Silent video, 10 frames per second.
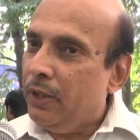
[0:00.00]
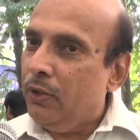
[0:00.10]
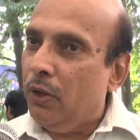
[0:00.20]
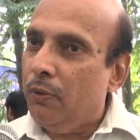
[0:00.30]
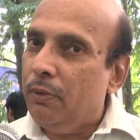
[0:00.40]

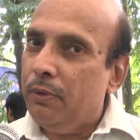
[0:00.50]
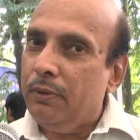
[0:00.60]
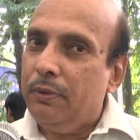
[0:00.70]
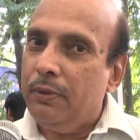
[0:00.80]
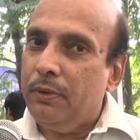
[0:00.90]
Now
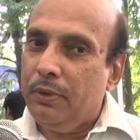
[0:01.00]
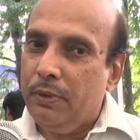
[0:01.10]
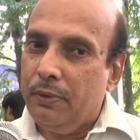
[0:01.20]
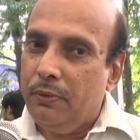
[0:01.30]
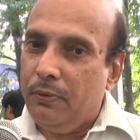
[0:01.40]

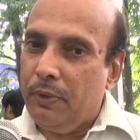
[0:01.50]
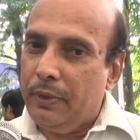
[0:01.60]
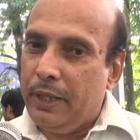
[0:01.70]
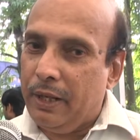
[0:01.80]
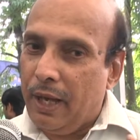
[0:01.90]

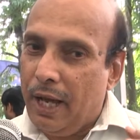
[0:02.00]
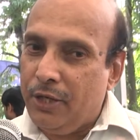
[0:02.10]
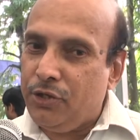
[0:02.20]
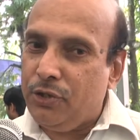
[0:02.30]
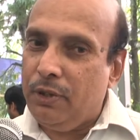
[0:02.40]
the
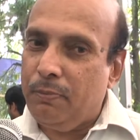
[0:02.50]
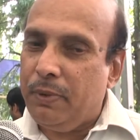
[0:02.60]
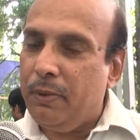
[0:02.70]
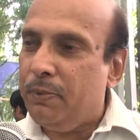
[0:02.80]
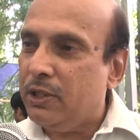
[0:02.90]
actual
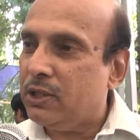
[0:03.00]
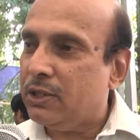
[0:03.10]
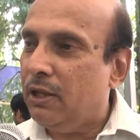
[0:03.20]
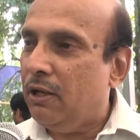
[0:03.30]
purpose